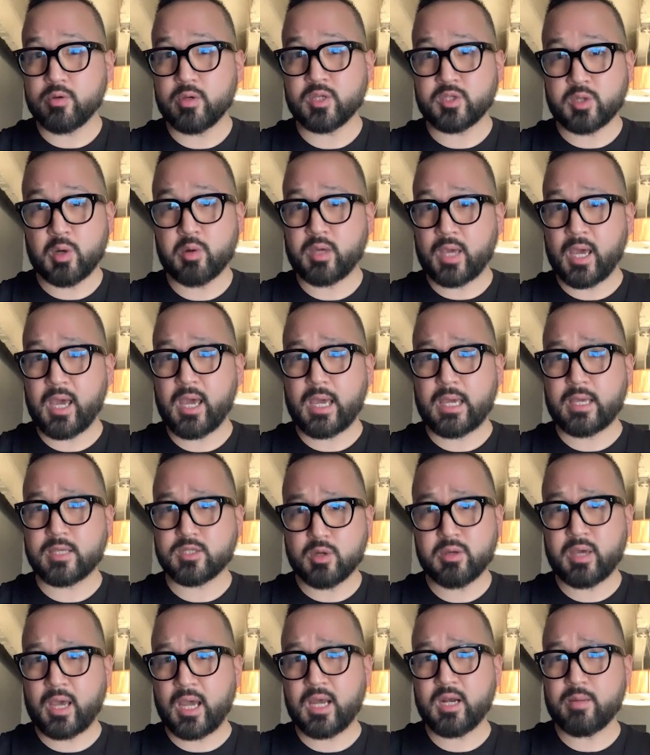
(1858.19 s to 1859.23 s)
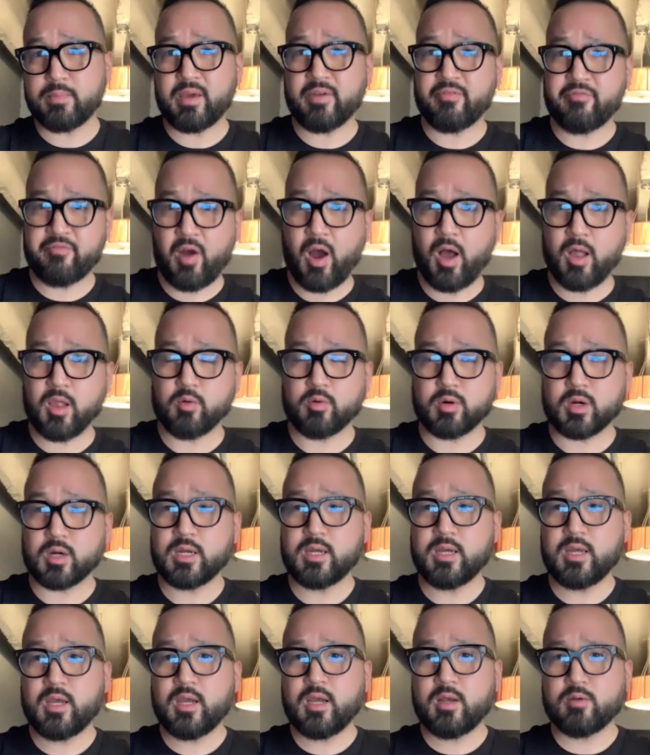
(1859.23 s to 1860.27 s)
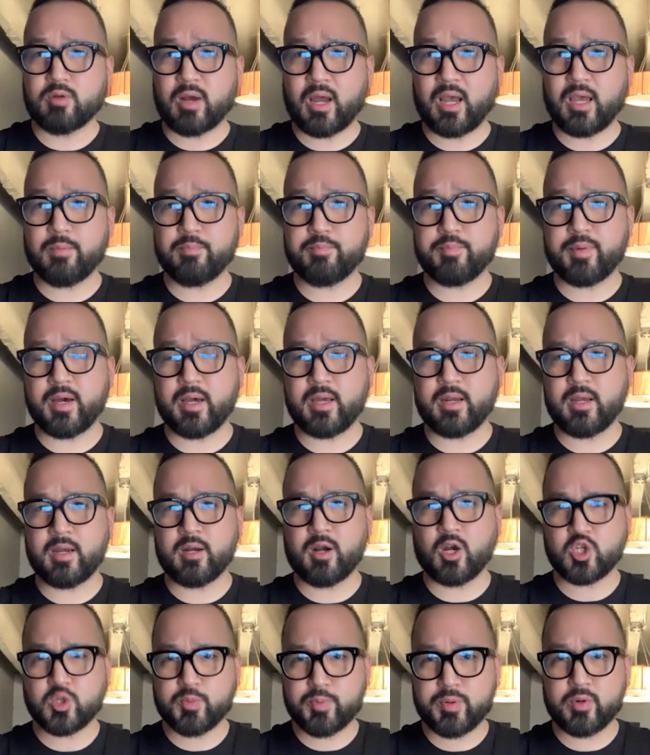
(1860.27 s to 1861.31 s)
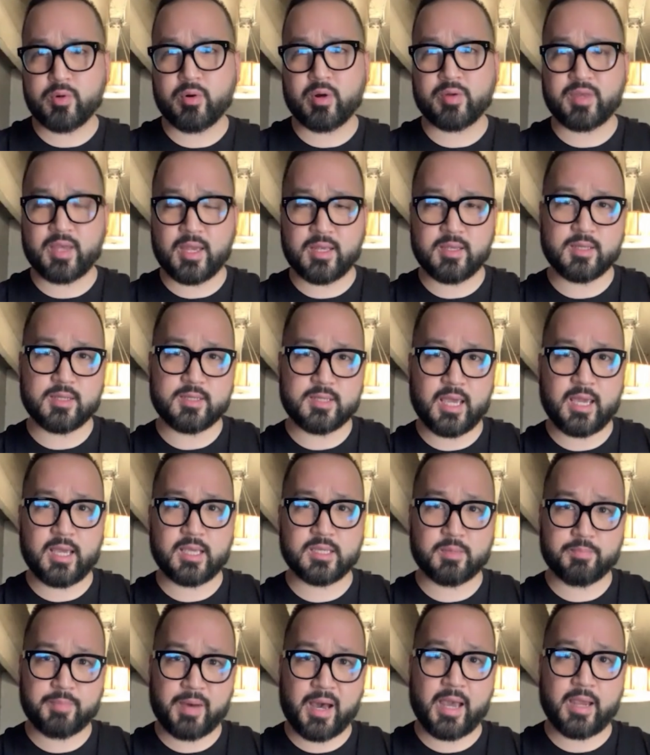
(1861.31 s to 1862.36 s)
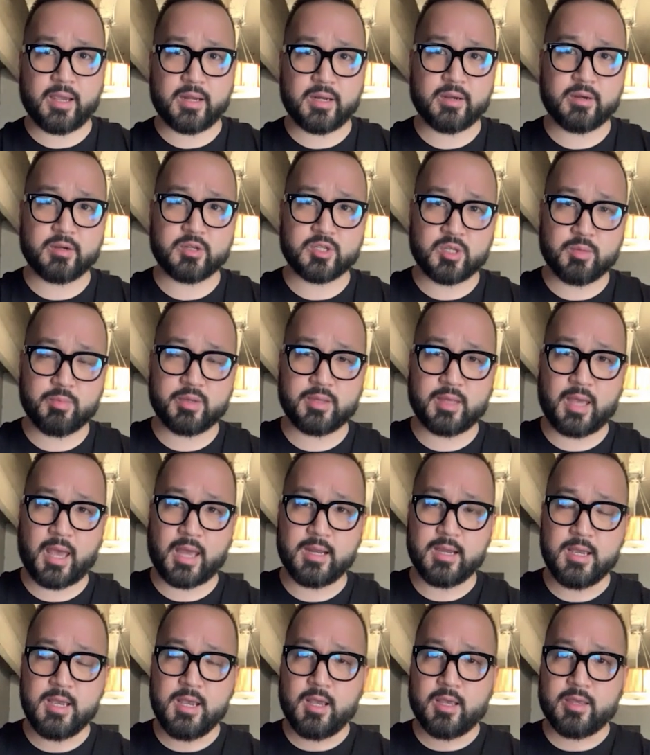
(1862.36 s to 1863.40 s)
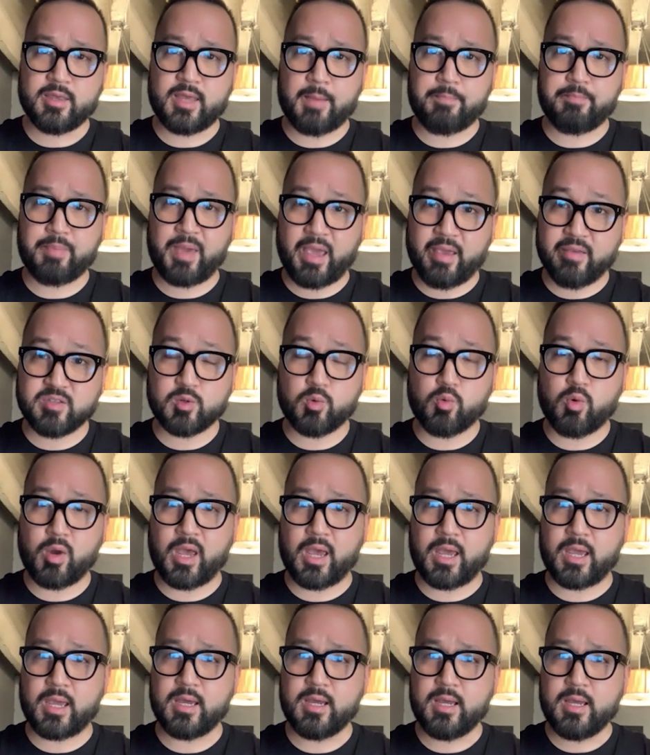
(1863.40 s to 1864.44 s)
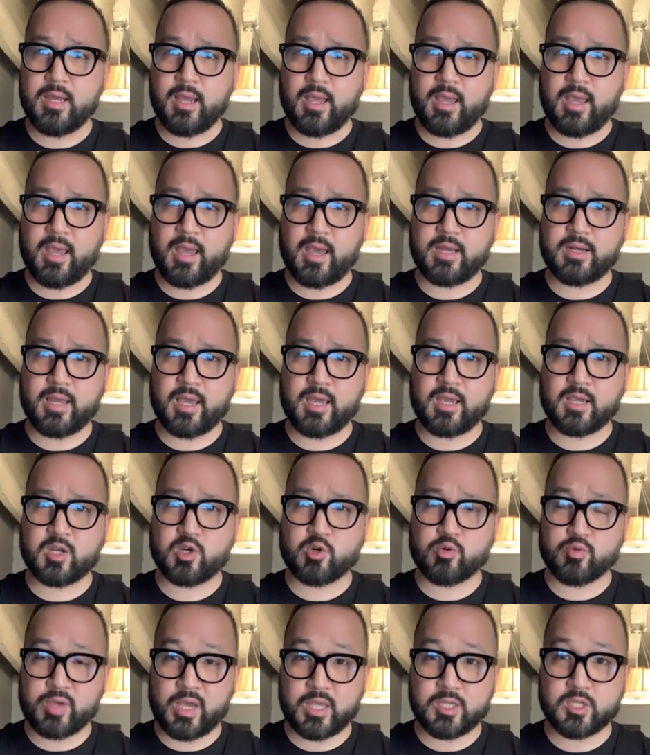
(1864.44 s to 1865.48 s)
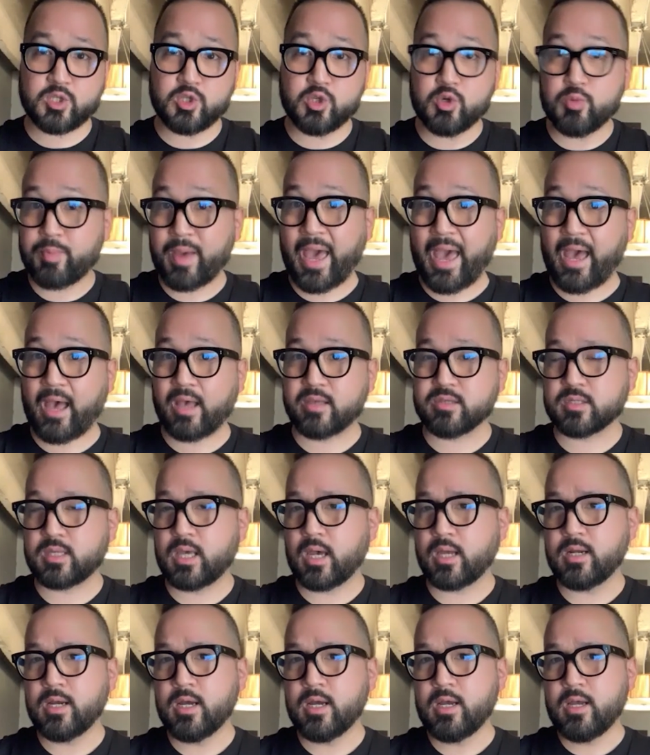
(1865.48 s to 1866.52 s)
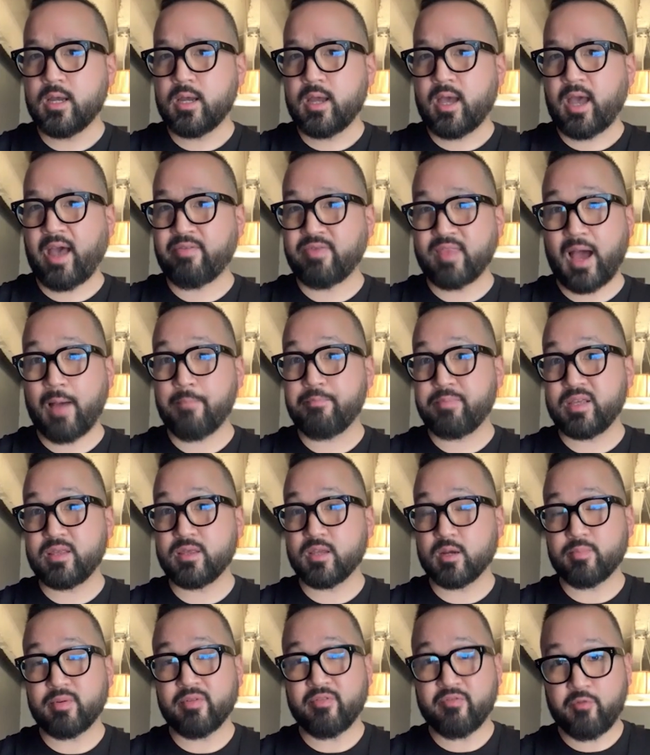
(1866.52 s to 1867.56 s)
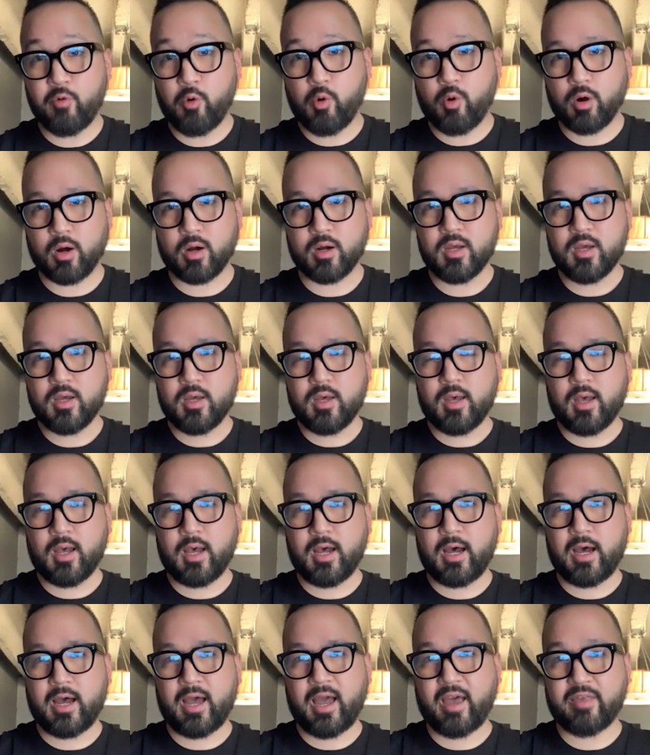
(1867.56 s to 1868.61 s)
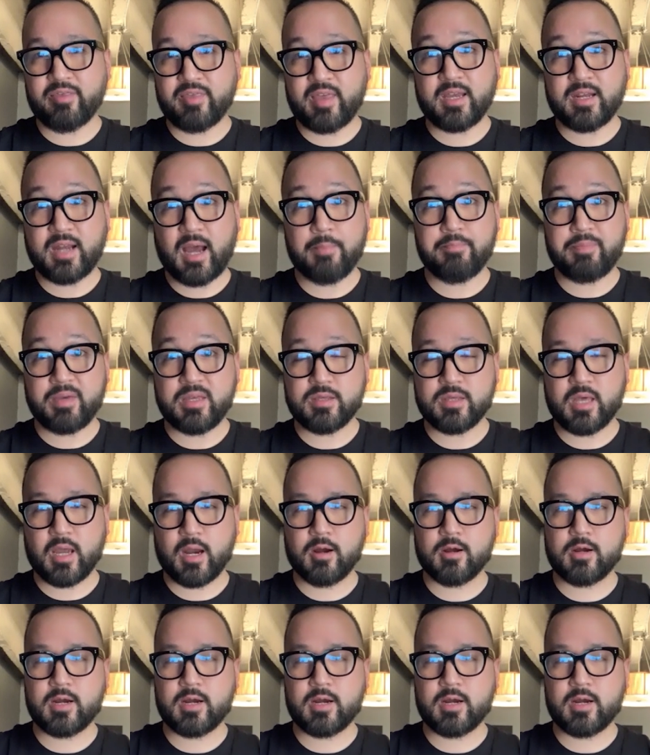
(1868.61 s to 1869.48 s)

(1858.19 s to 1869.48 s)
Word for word: It's okay. It's okay to be a follower, right? But an entrepreneur at the end of the day is a pioneer and someone that, that paves the way and, and creates new paths that had not been there before uh, had they not been there.